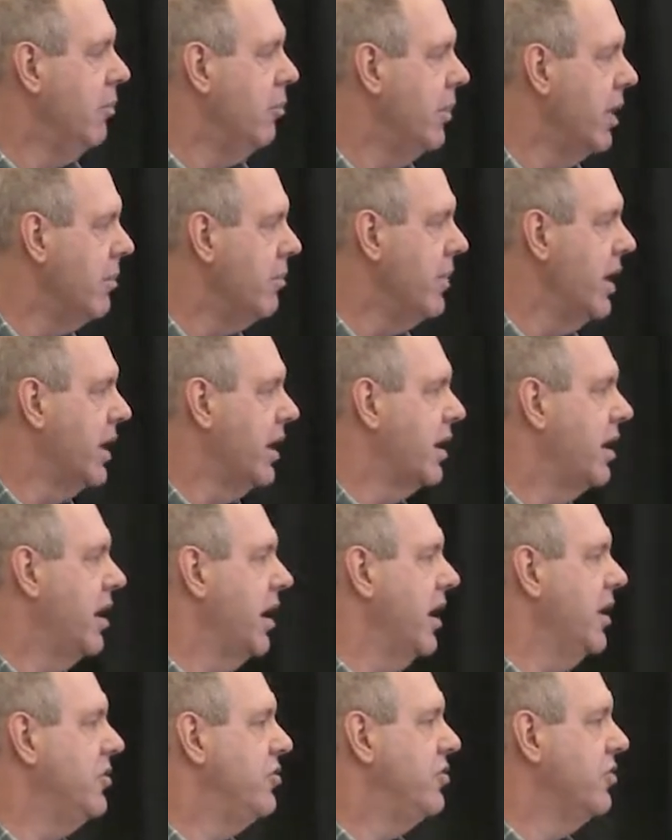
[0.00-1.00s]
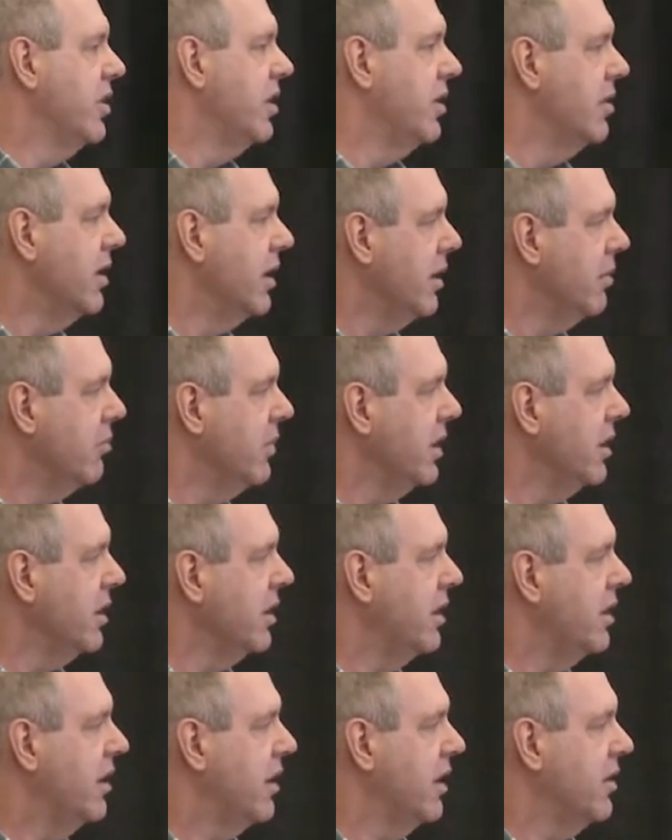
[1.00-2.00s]
but medication in many
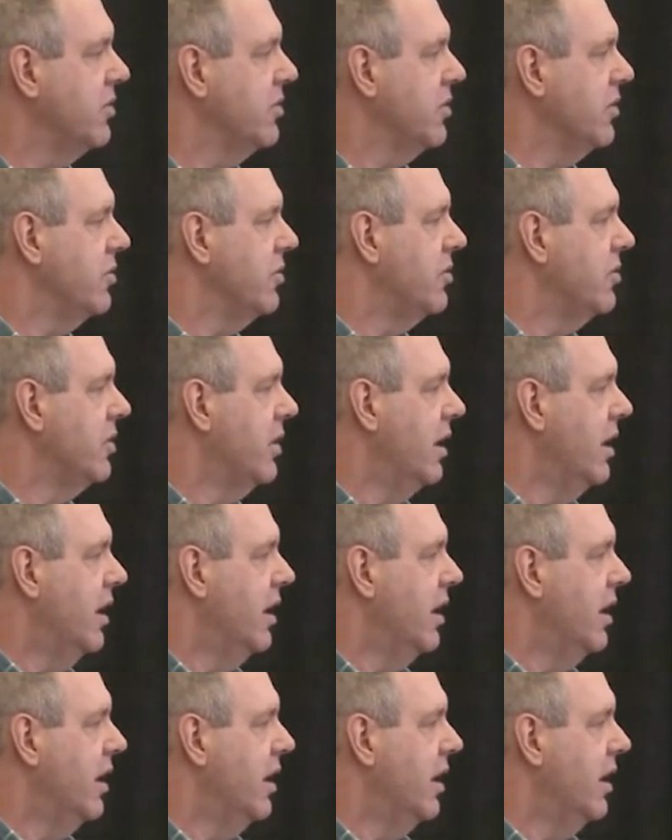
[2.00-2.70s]
cases